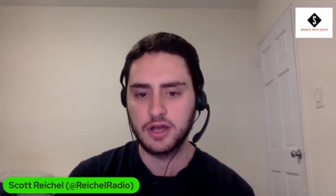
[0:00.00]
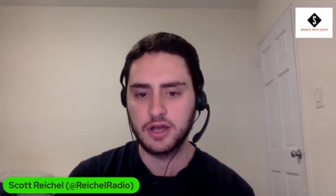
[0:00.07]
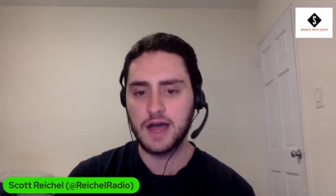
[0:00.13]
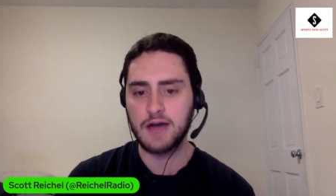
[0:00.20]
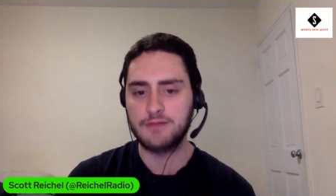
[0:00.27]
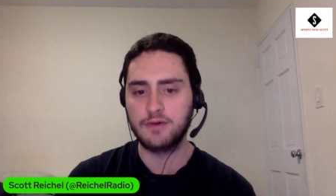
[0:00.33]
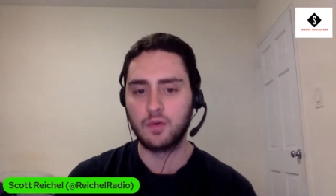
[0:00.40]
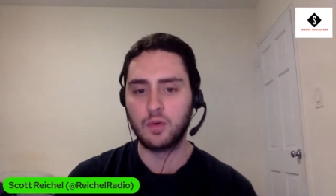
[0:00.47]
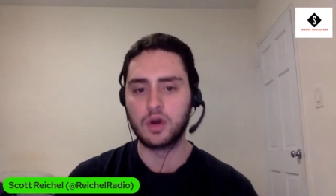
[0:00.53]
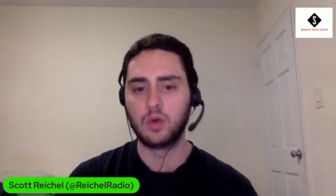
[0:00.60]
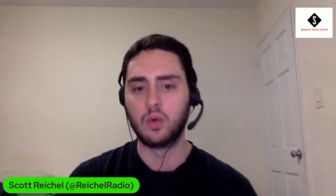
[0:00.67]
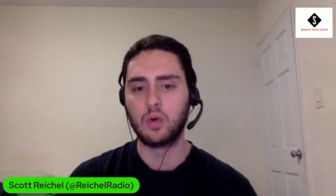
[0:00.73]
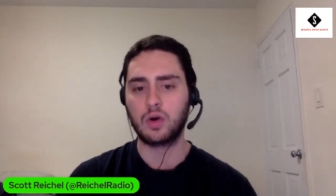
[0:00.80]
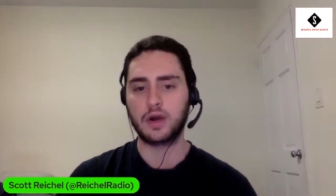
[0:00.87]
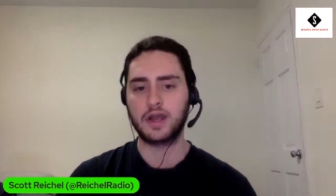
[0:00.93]
Tiafoe won
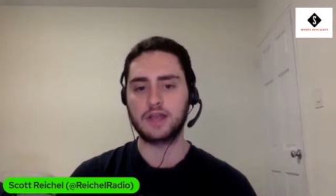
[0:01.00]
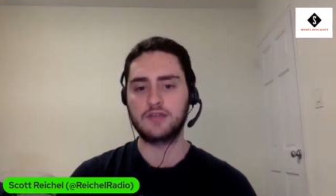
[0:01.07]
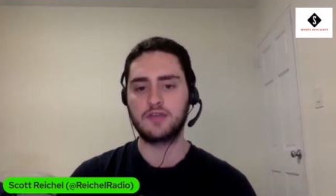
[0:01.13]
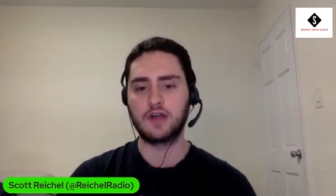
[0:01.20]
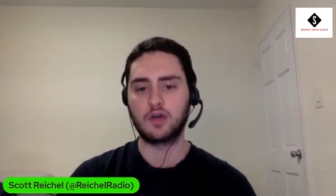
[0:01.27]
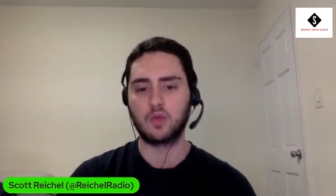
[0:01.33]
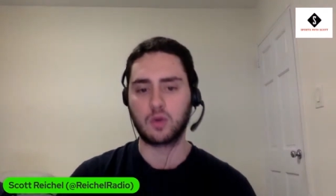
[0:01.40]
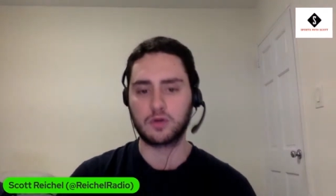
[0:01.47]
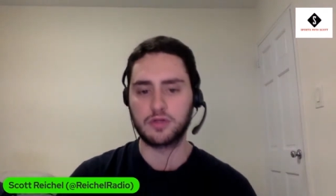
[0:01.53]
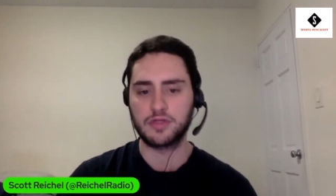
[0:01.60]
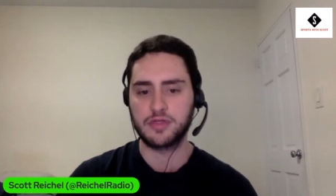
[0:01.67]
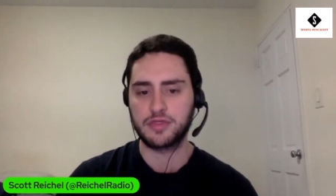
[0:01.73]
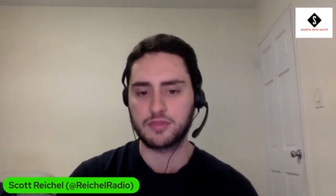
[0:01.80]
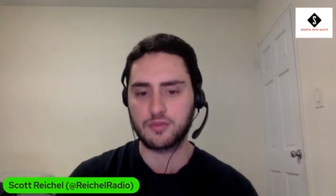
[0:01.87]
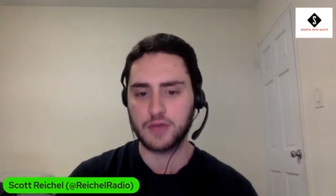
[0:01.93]
a war against
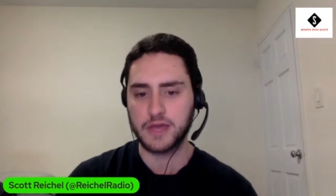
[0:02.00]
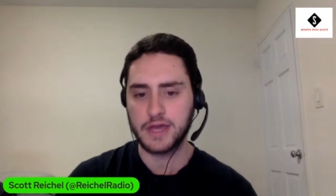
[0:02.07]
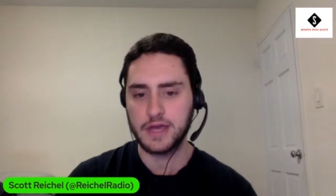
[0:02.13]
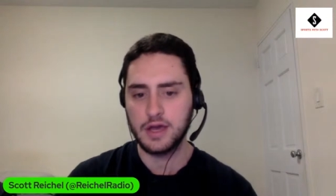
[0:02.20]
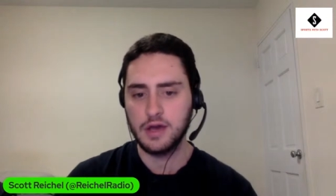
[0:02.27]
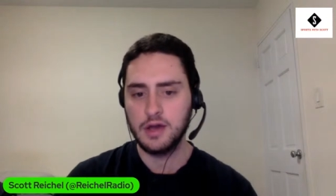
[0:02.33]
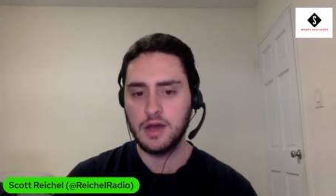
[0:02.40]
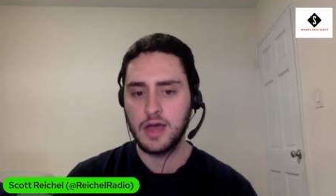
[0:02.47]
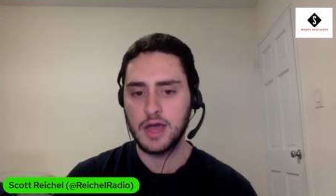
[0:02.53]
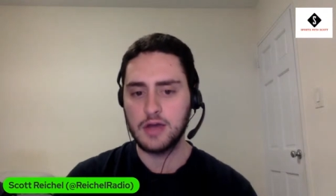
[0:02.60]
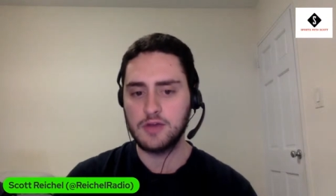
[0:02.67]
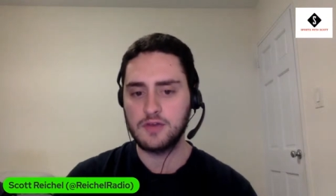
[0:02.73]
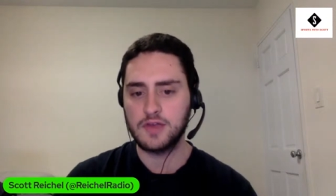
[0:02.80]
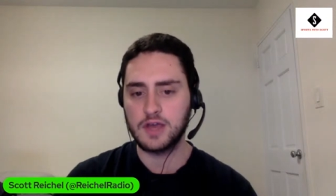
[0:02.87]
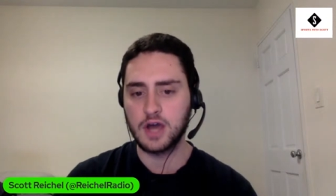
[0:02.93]
Duckworth in 3.
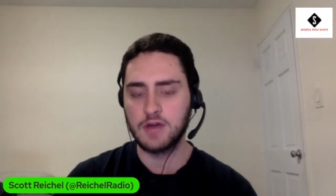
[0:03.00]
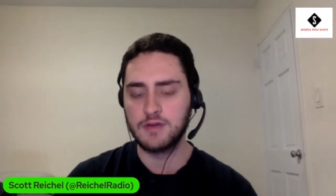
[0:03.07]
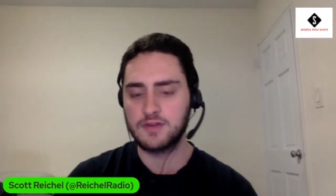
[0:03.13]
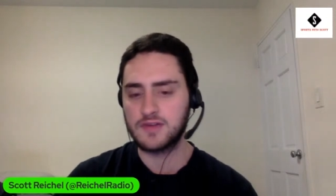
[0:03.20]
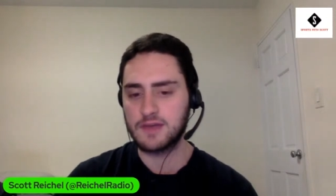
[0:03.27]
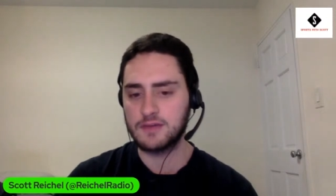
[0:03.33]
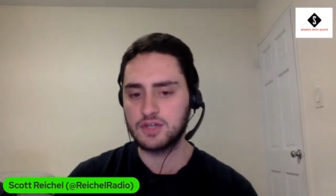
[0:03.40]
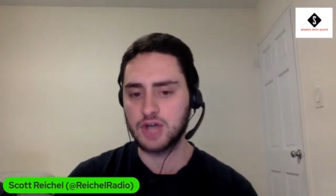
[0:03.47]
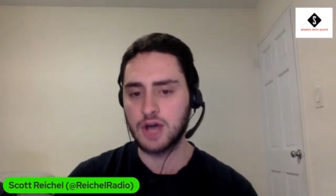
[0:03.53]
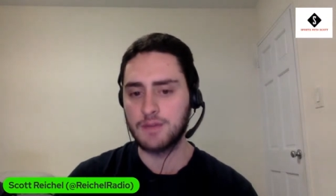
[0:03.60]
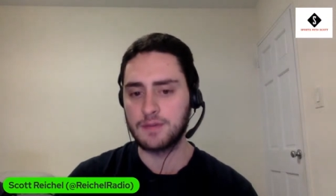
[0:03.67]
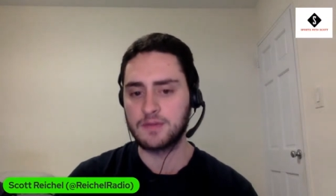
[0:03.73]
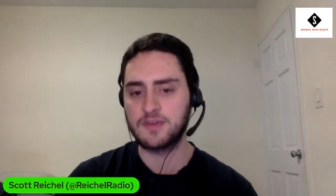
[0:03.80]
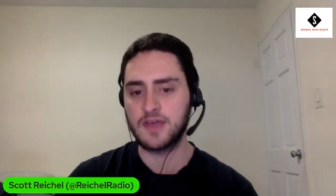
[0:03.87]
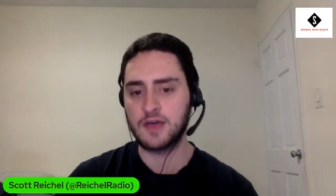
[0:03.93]
And you see Kovacevic
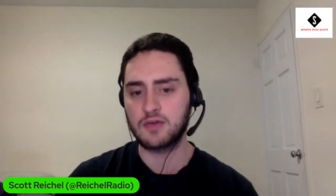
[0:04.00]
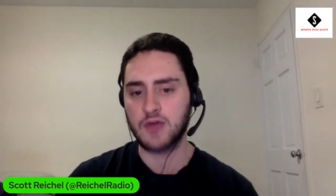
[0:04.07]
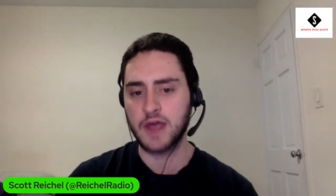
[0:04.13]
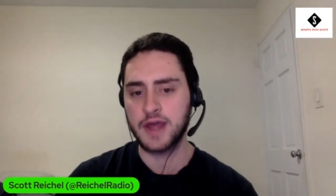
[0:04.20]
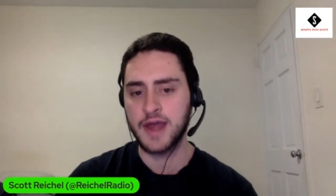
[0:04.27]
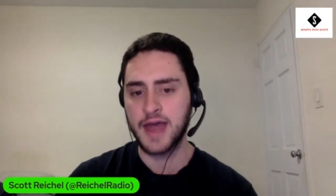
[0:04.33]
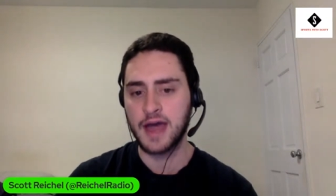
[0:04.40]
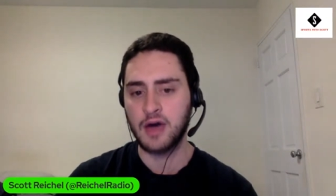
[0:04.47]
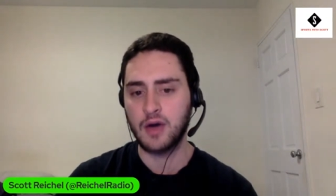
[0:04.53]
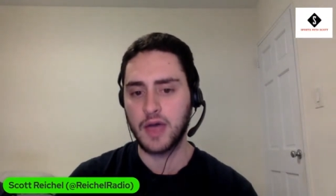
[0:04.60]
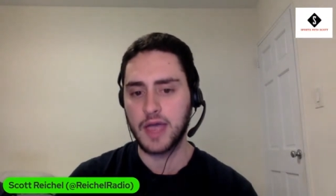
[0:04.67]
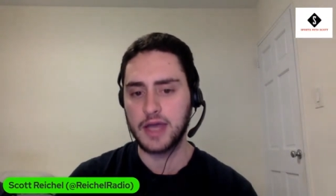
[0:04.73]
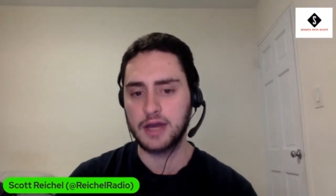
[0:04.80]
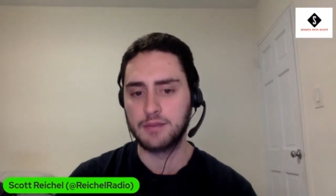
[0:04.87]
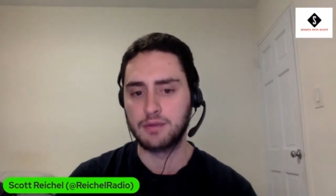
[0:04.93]
up a set right now
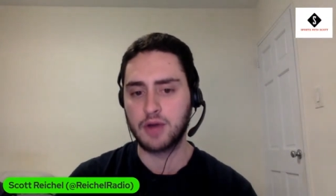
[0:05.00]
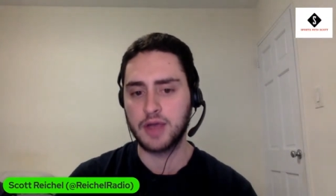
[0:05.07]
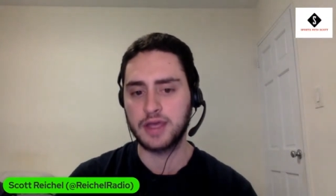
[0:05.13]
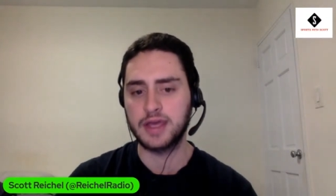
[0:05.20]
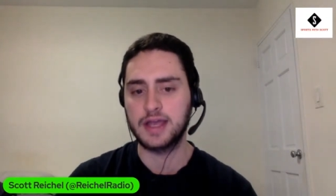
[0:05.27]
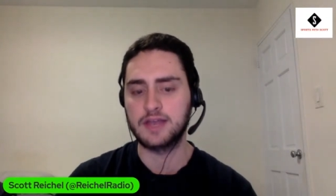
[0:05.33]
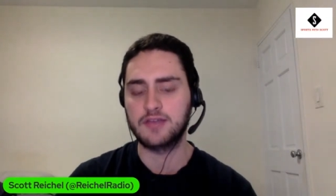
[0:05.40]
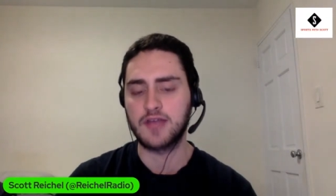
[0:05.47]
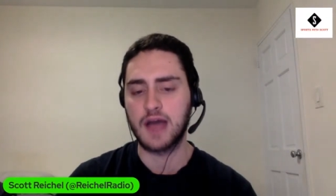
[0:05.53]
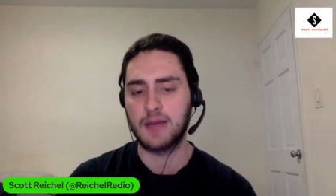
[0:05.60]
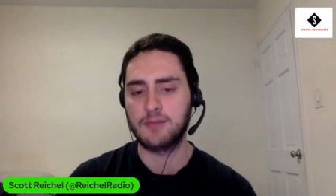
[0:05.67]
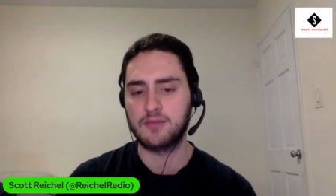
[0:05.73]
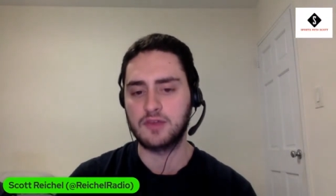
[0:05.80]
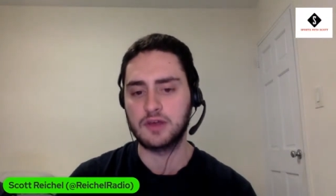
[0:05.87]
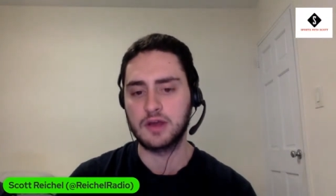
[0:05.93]
and a break against
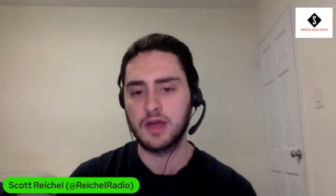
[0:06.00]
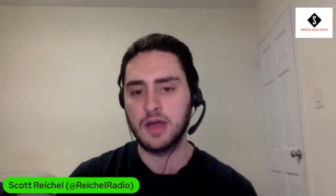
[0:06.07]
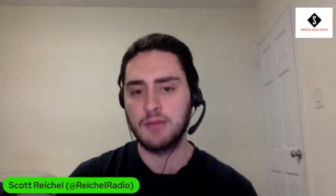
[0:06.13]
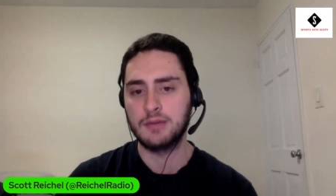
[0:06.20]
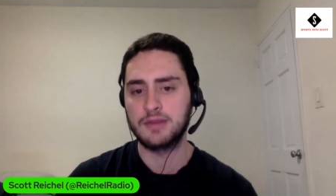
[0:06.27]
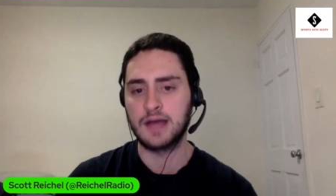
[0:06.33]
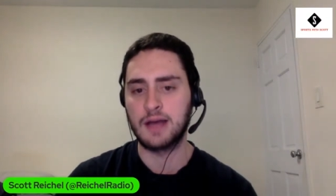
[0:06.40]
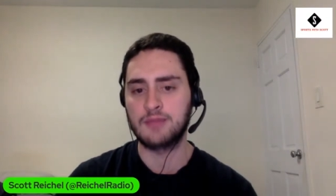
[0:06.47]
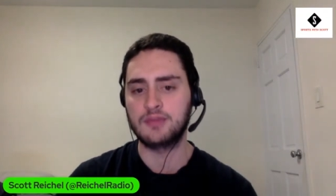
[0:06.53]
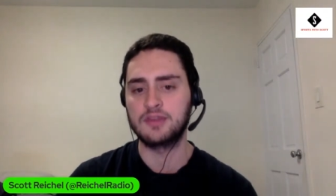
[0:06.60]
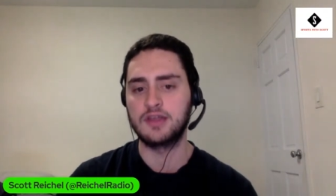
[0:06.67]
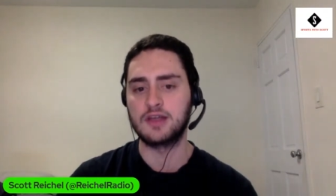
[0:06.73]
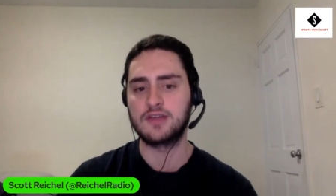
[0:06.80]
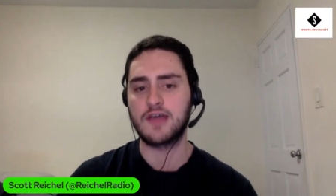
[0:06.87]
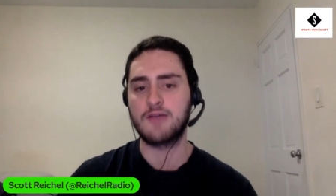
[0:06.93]
Thompson. But
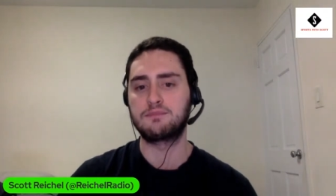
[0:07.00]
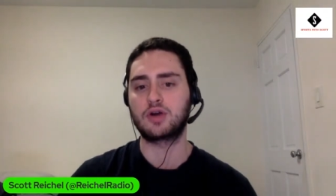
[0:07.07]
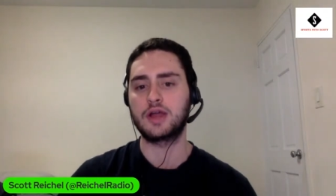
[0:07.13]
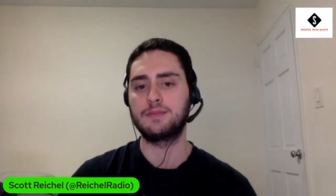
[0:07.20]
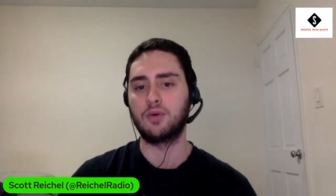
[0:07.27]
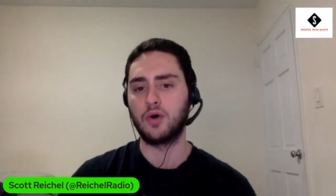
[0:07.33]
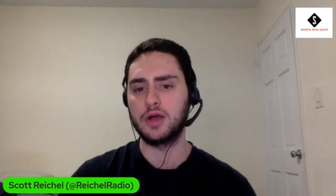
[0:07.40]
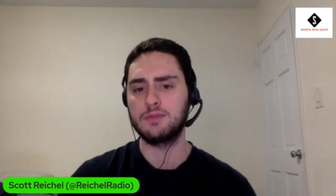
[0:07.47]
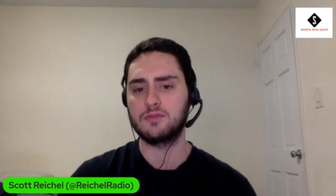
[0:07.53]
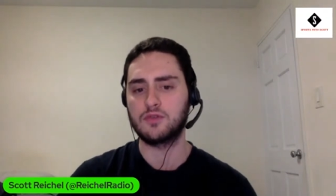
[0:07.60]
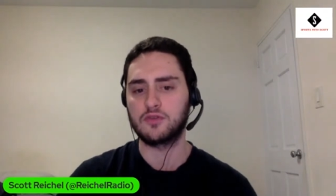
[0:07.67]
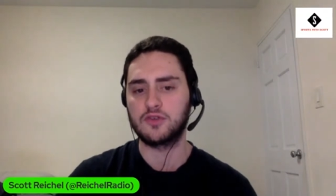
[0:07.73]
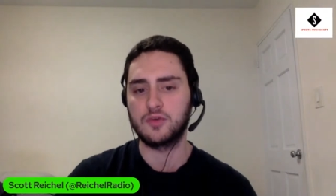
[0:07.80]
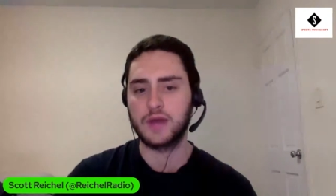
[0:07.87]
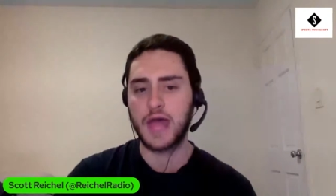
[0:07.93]
Thompson does have break point,
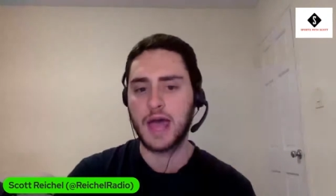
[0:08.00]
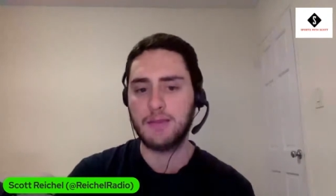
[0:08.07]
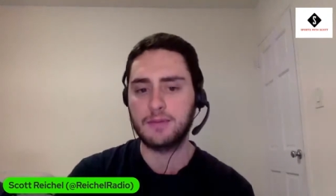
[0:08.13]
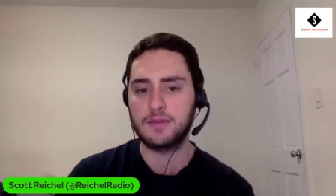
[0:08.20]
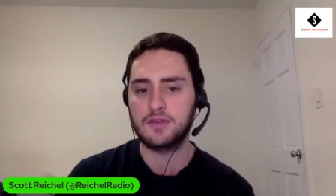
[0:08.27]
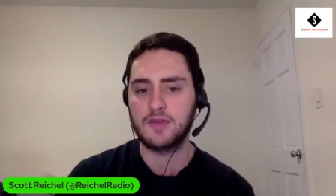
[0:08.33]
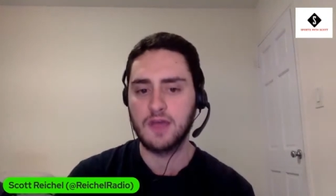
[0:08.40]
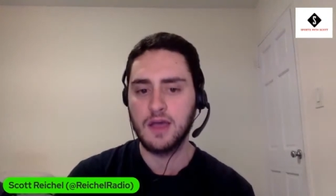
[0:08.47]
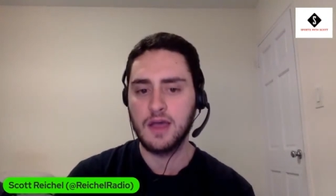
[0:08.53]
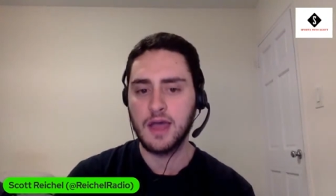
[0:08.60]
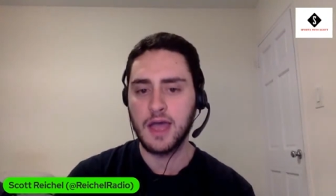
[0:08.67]
so I'll see what happens.